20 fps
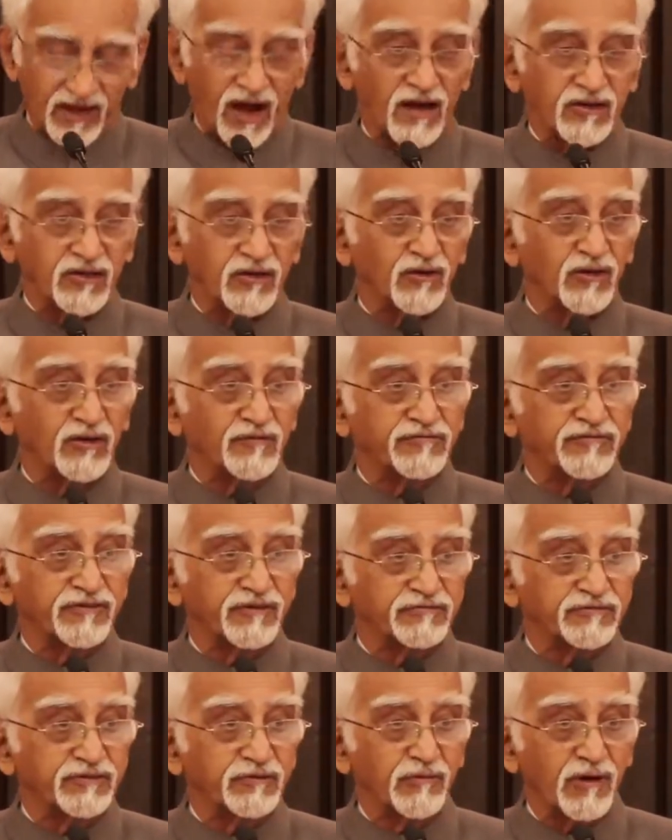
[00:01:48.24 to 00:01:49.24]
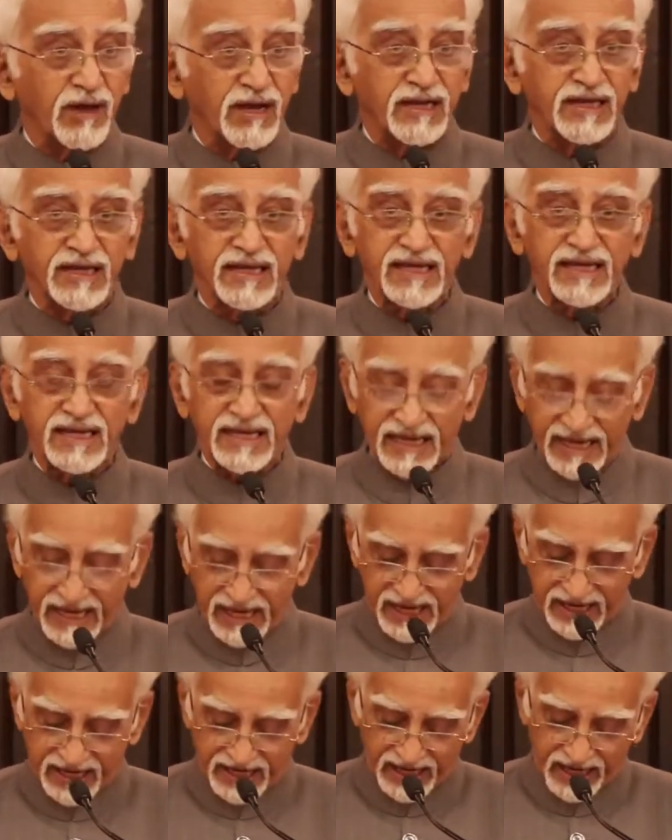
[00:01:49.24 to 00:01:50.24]
Article
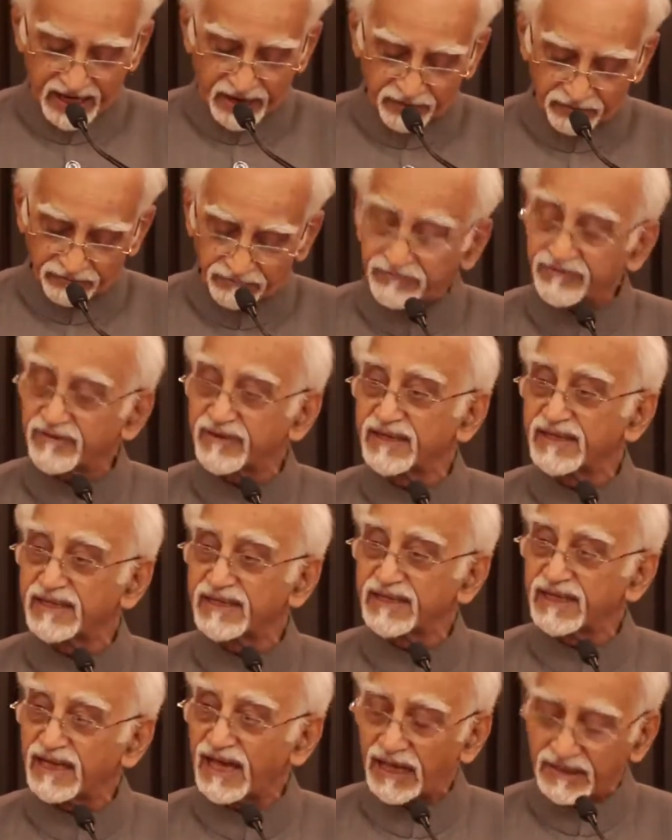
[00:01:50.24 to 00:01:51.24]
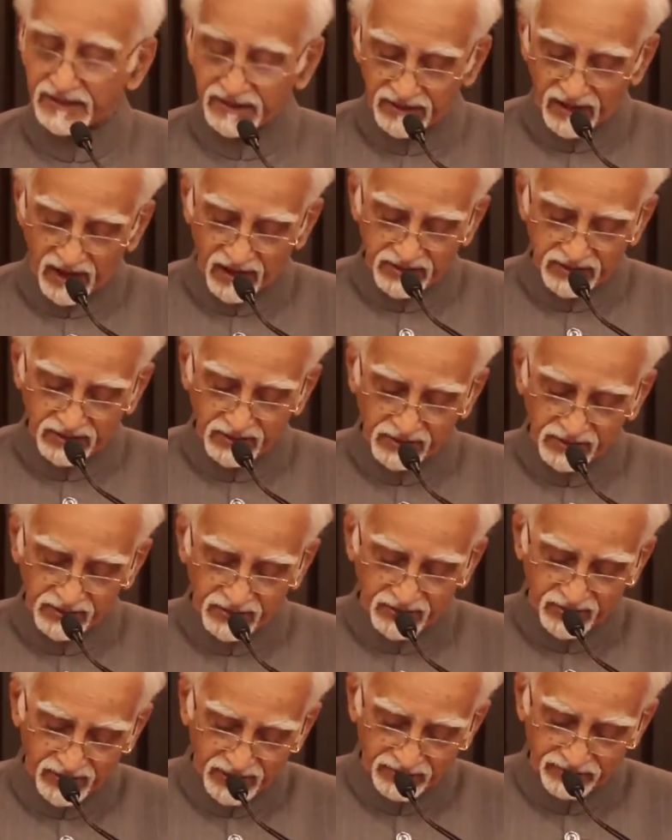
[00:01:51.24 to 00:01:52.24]
51AF and in Article
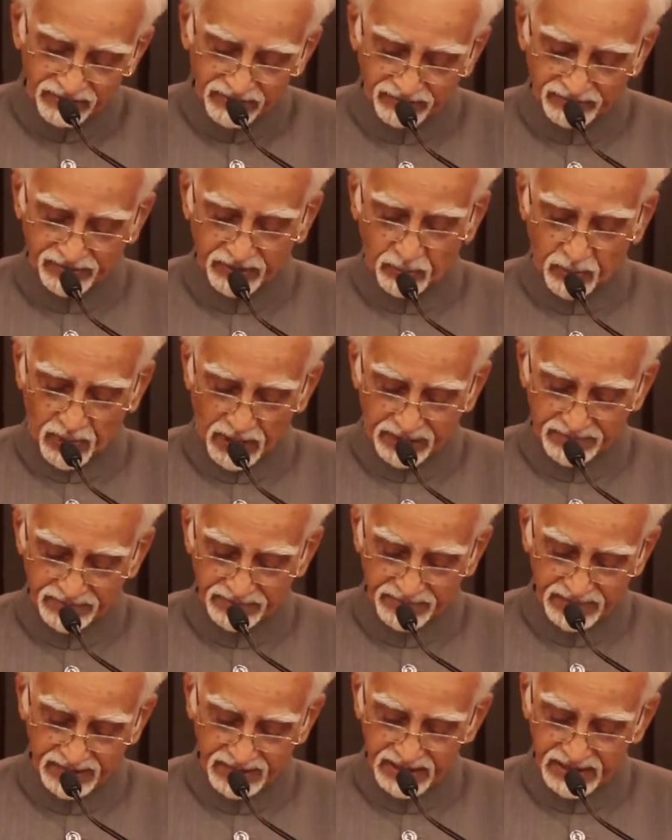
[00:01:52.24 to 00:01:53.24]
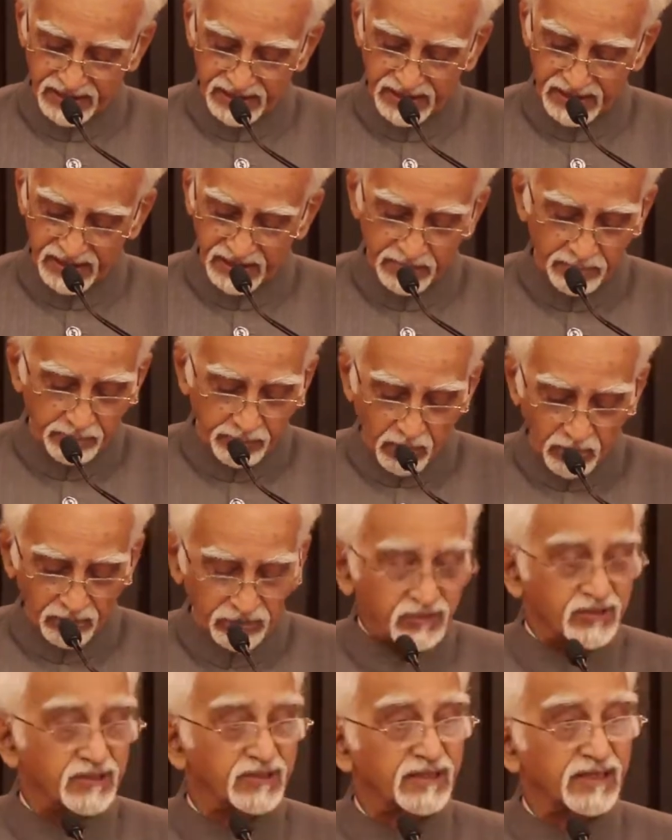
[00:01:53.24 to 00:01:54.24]
351,
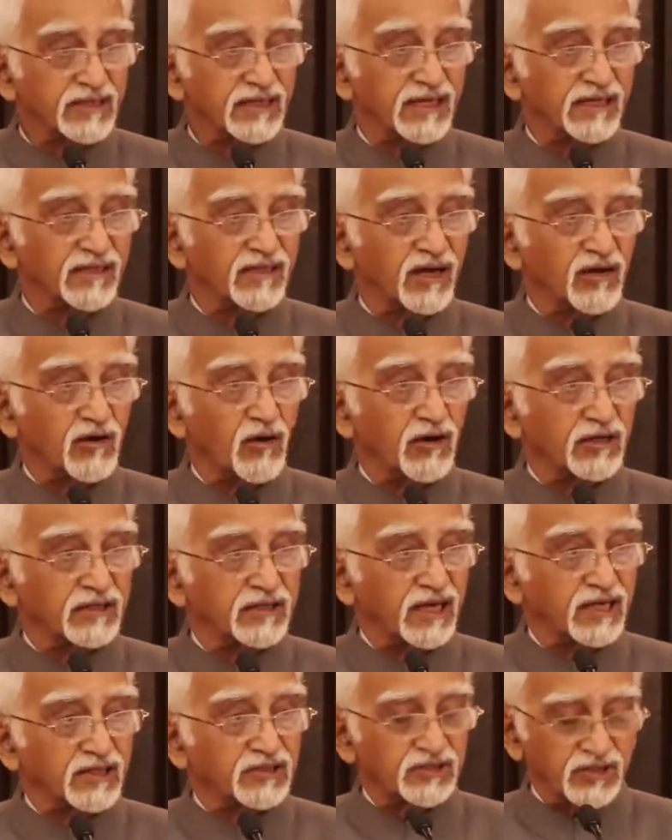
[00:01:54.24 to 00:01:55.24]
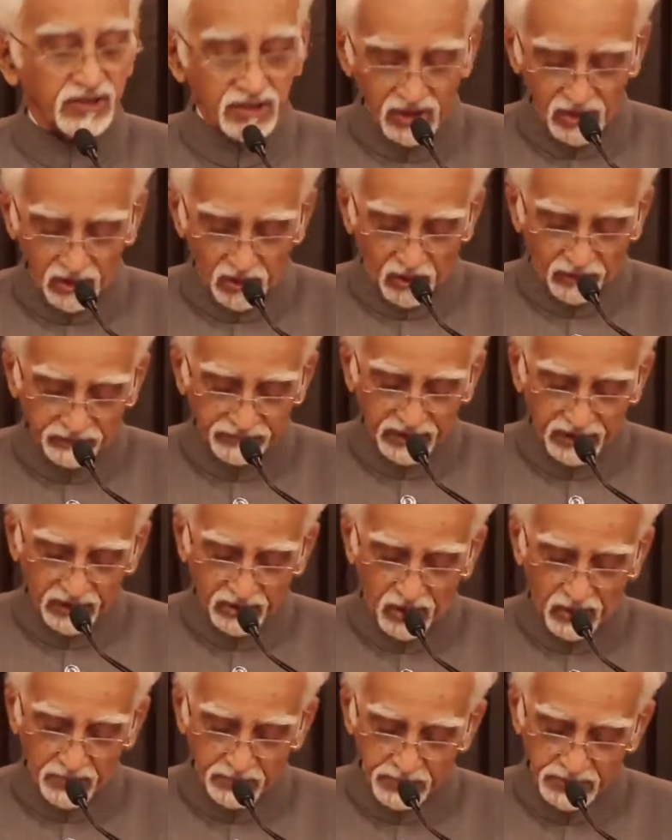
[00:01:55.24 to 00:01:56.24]
both in the context of the
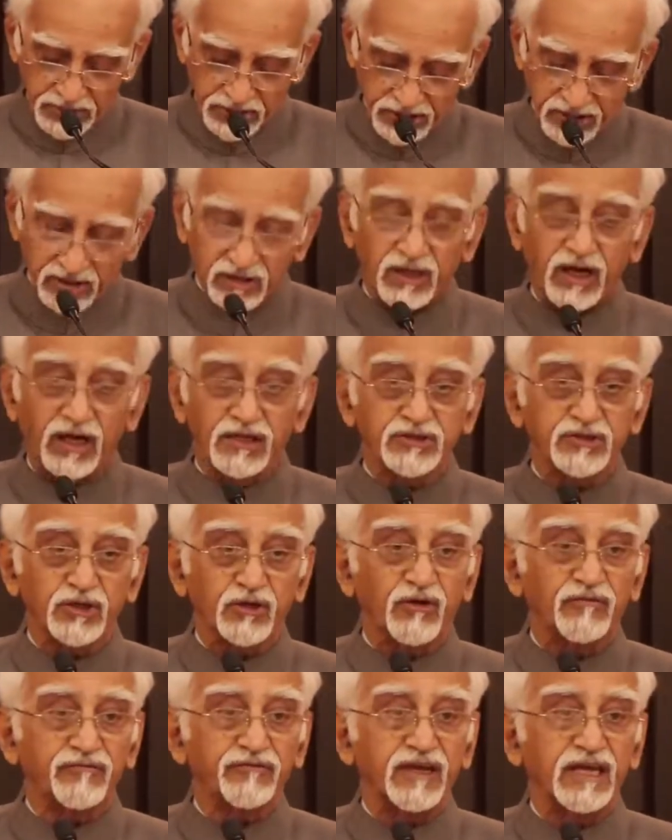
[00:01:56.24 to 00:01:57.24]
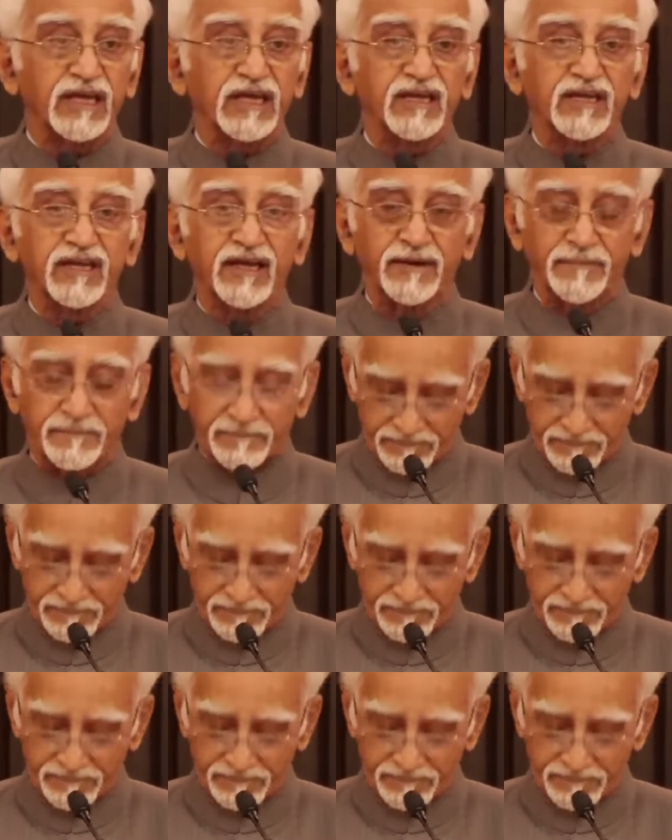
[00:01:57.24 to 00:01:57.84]
composite culture of India.